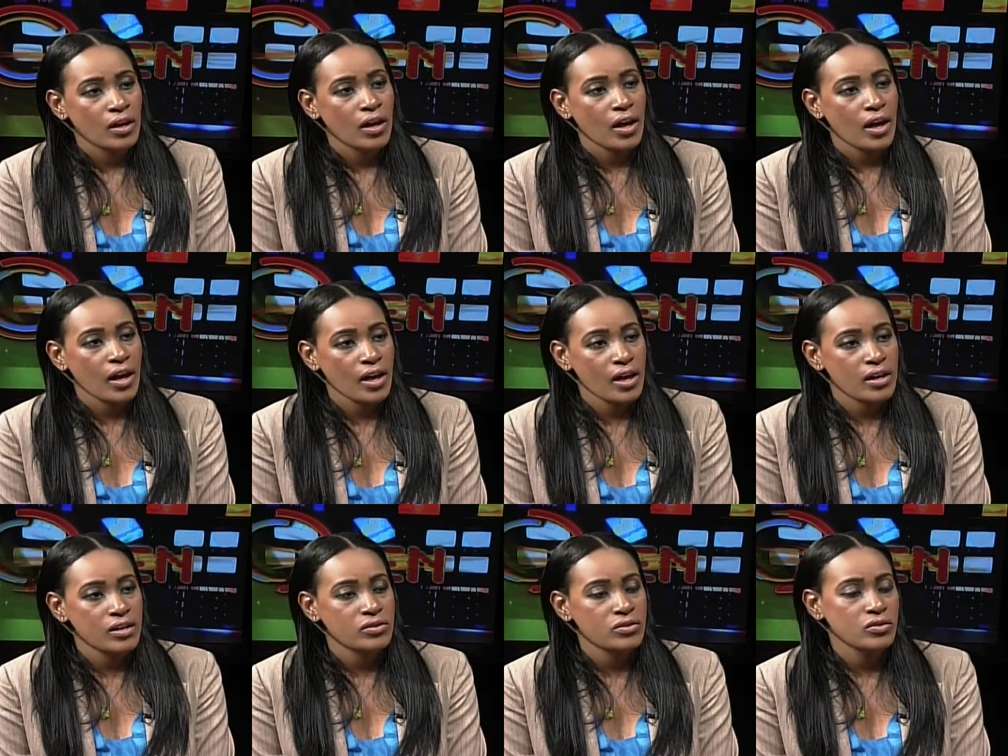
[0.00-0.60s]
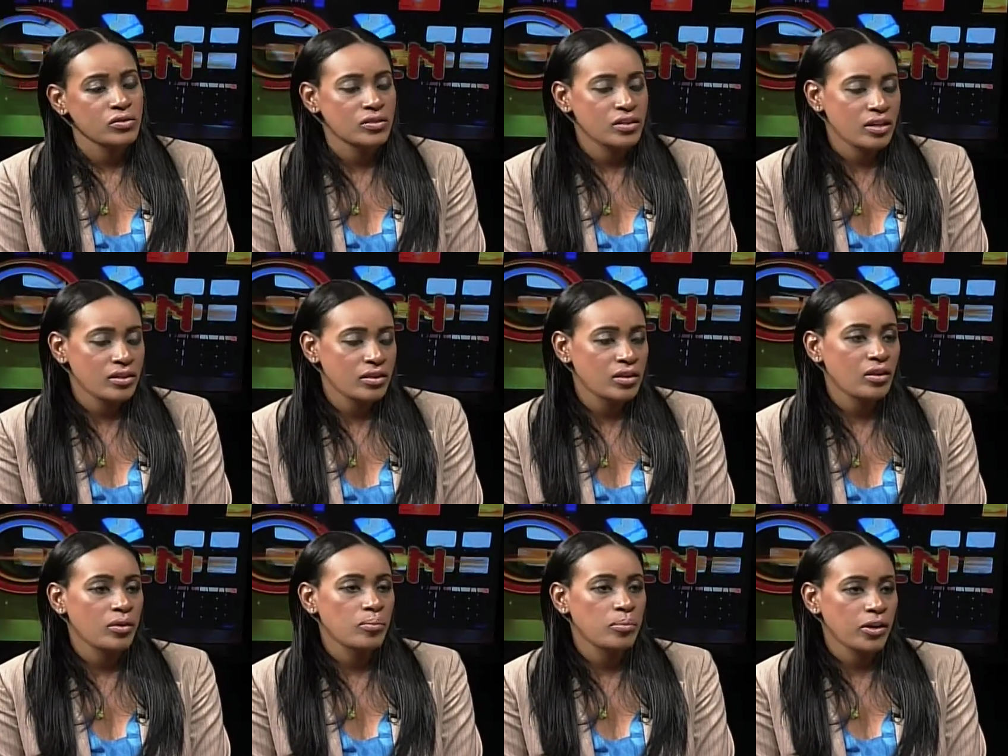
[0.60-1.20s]
And you said
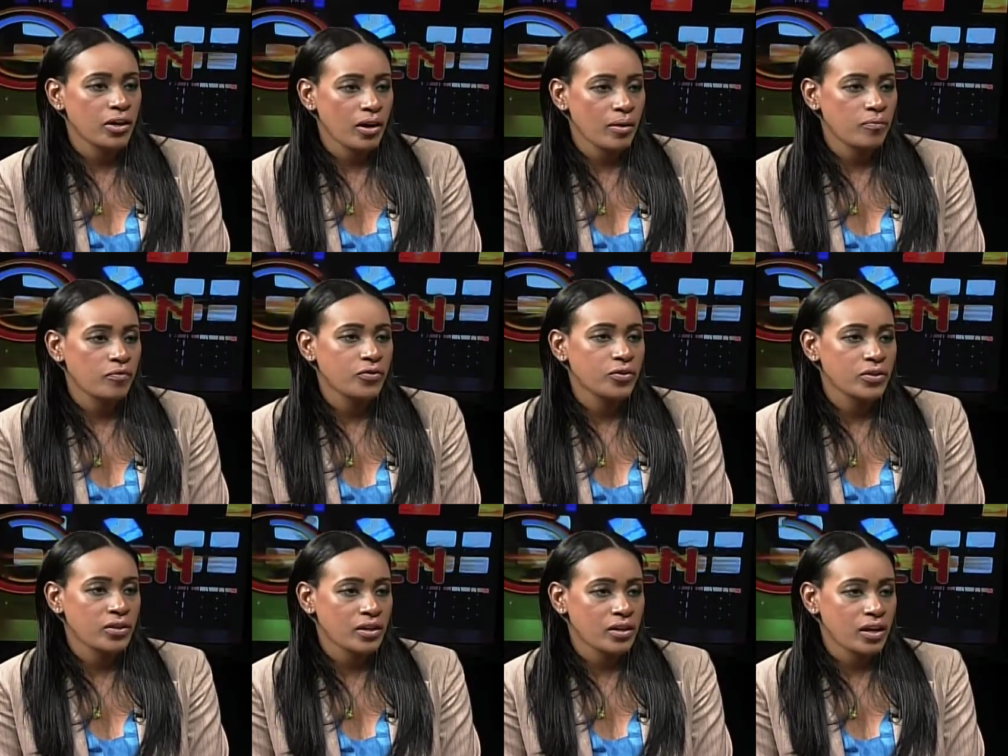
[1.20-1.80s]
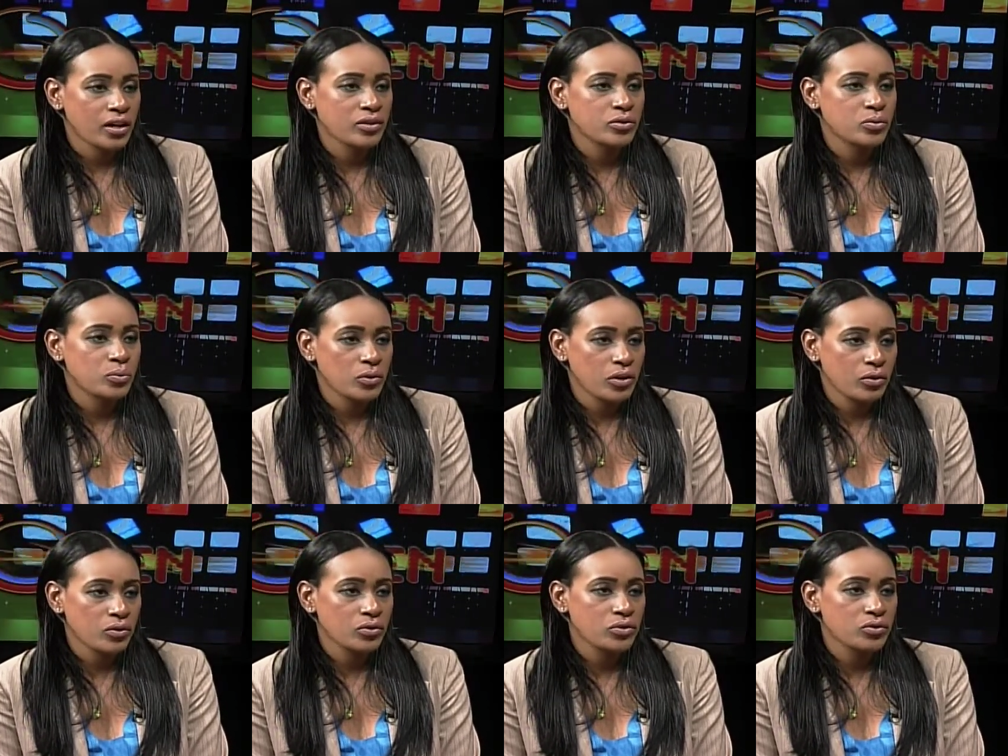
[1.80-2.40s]
they'll be up for the next
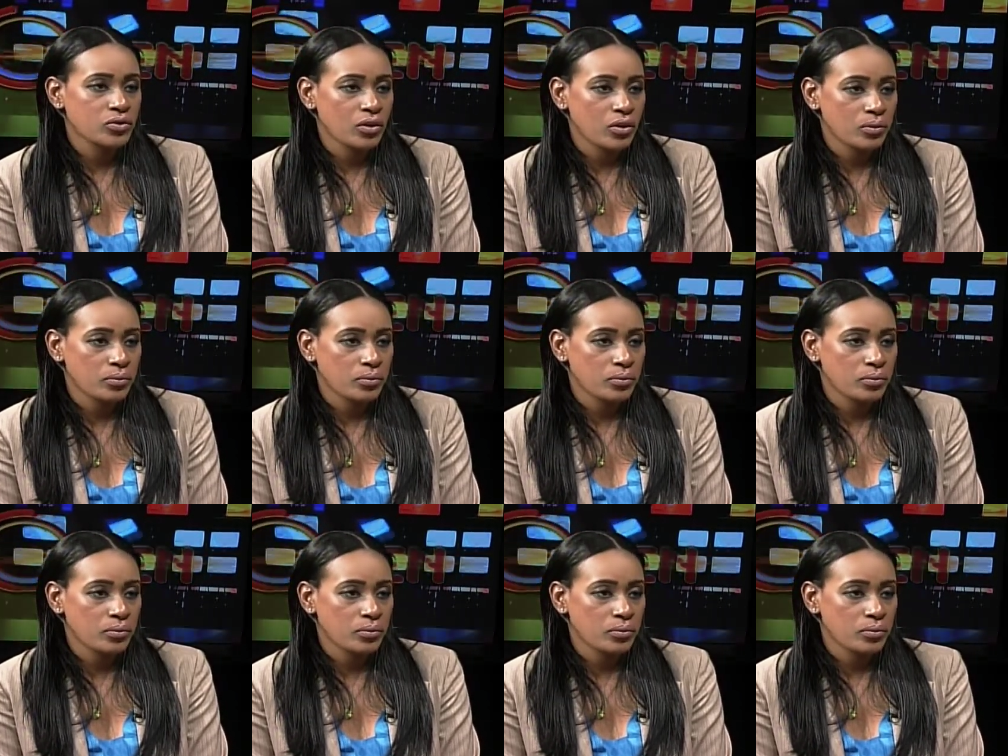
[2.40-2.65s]
week or so.